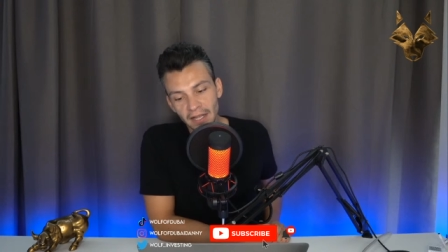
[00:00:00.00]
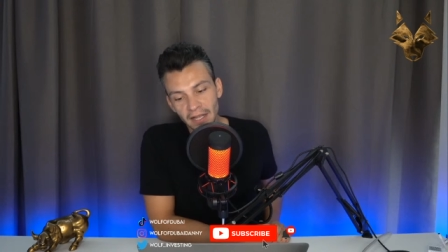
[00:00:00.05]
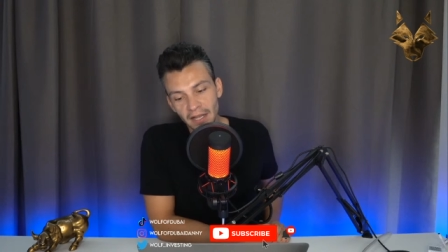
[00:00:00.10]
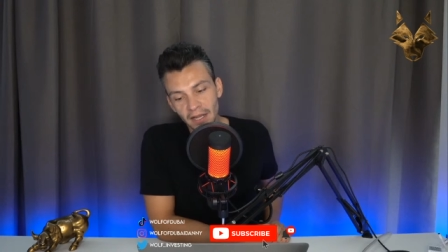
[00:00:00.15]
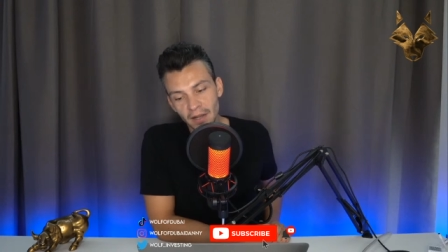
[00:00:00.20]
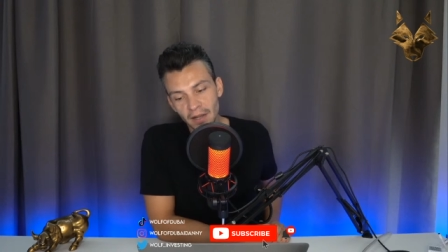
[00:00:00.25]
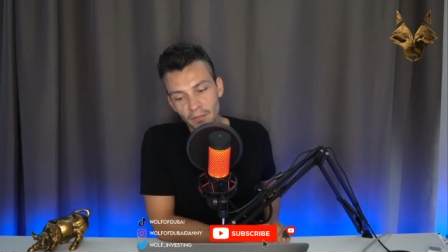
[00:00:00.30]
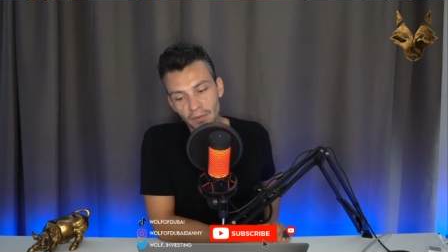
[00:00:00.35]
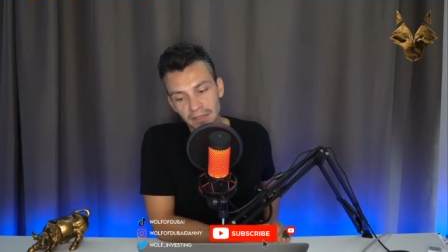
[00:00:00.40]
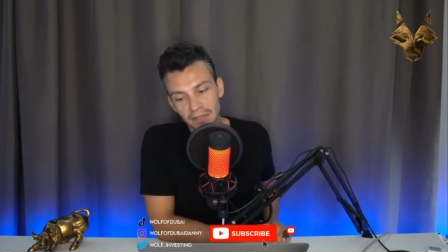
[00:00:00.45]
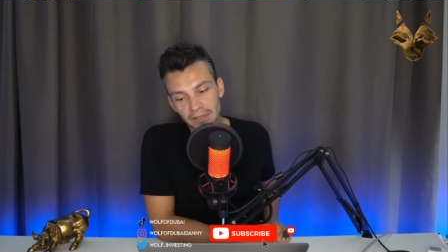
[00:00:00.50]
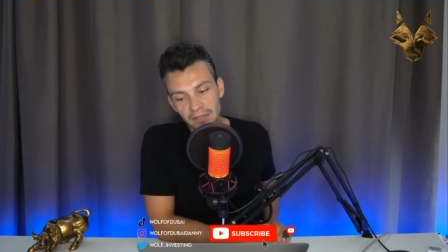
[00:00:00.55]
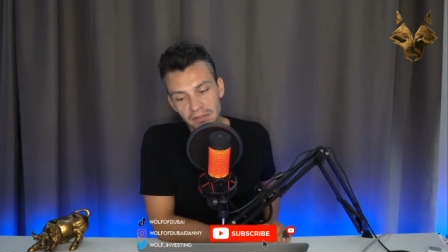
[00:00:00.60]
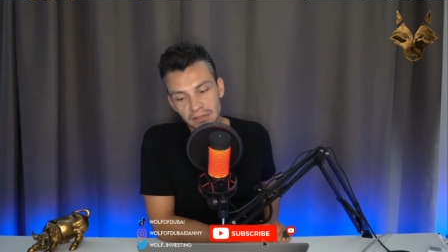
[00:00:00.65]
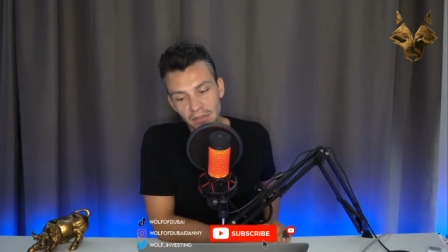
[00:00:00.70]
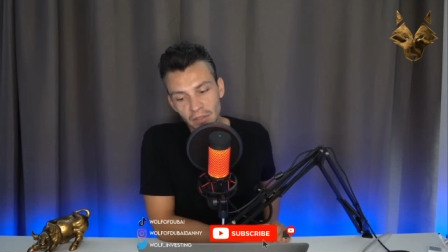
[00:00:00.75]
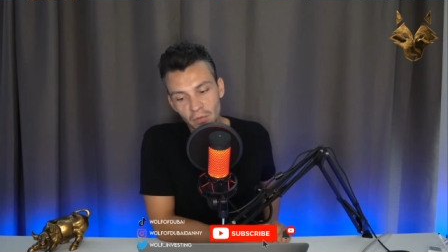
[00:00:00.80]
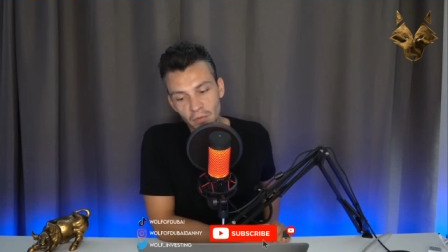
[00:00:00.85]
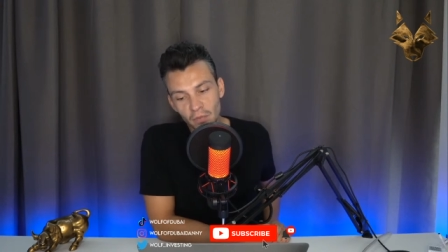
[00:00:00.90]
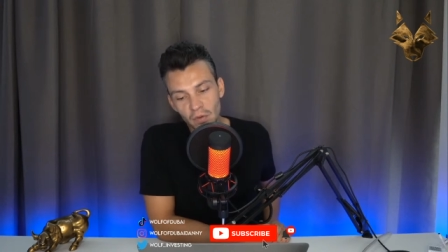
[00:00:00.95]
when the
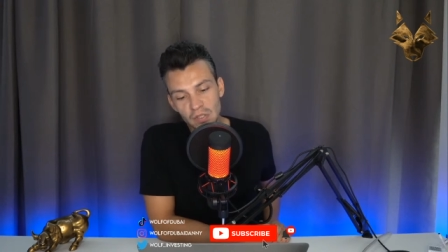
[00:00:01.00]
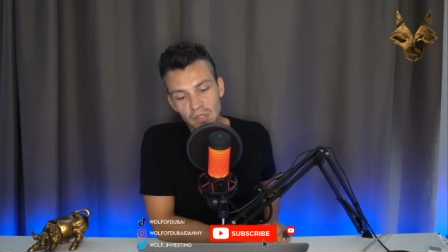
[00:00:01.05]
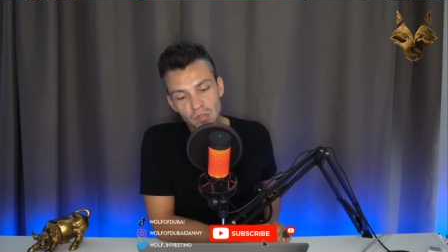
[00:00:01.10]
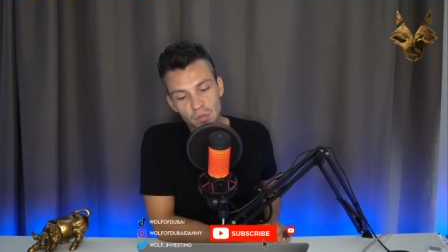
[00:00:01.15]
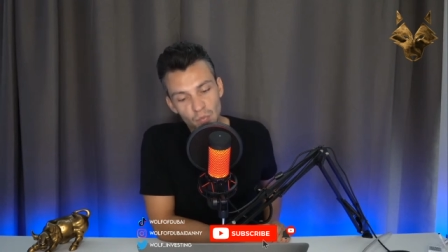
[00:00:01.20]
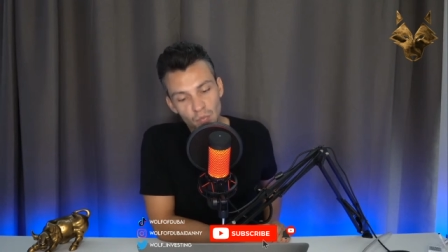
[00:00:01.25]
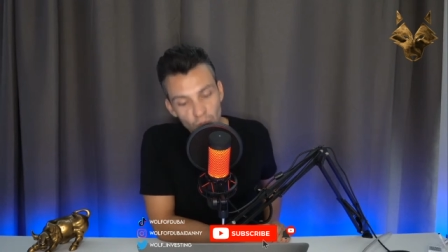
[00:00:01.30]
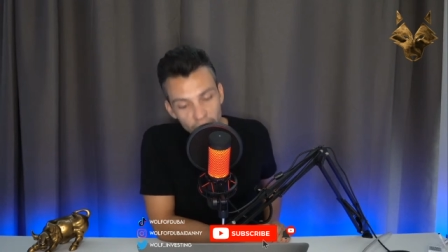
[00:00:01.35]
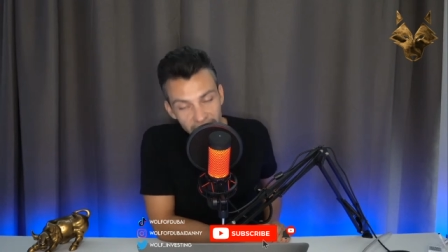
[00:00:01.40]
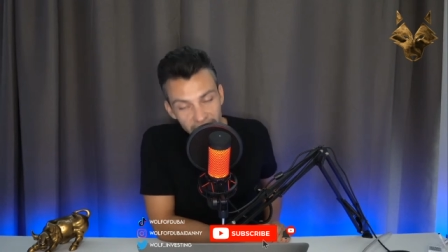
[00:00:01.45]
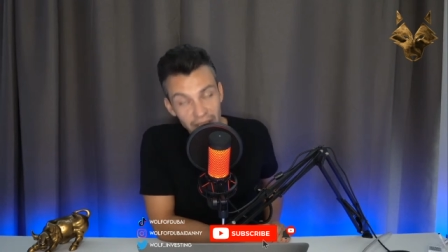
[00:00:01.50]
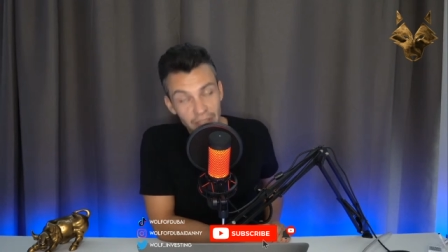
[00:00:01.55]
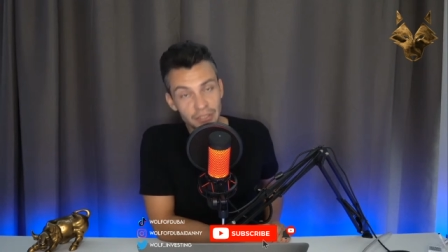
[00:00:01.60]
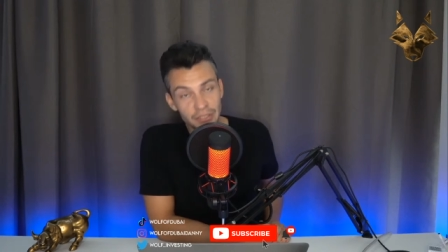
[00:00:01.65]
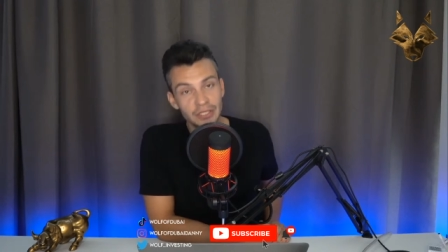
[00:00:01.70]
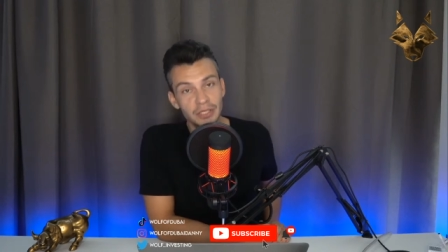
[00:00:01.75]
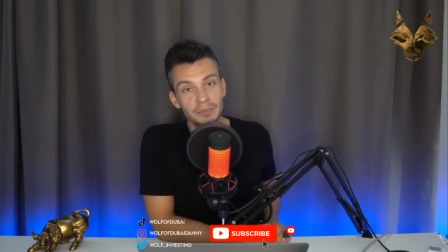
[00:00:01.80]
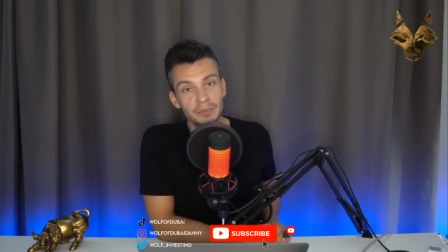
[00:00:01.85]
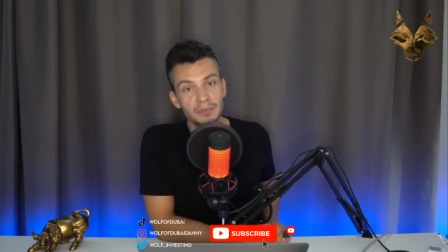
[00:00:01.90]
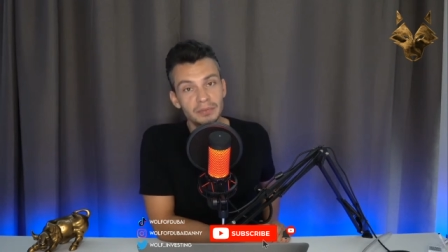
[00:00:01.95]
stock was really
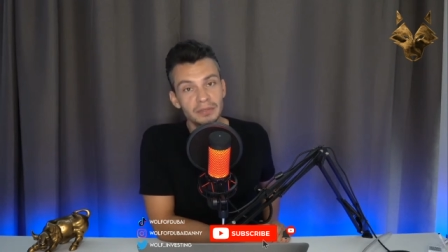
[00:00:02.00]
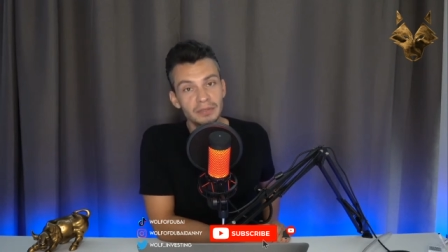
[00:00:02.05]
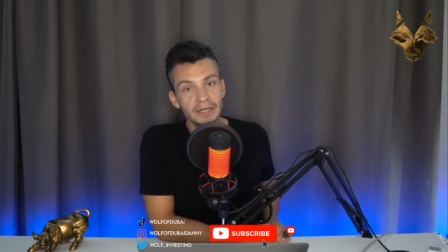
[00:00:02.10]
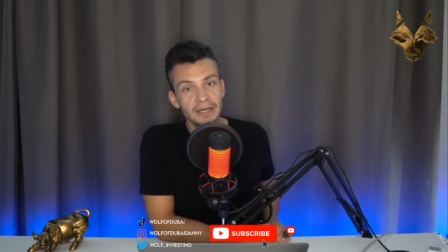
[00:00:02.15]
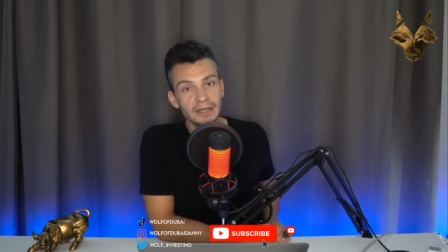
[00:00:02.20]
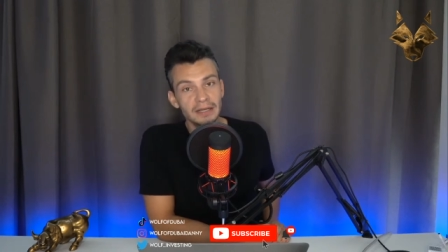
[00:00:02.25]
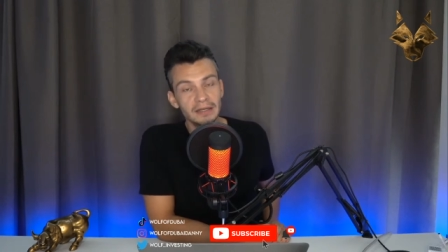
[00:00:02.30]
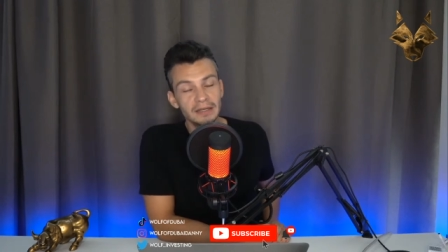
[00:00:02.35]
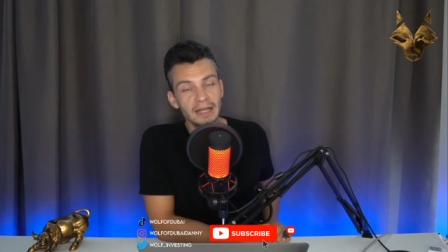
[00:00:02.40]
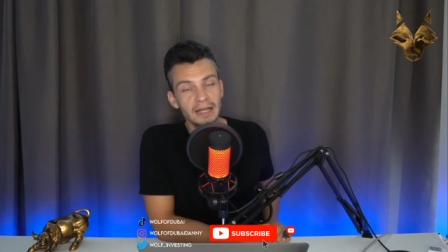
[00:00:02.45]
cheap, yeah?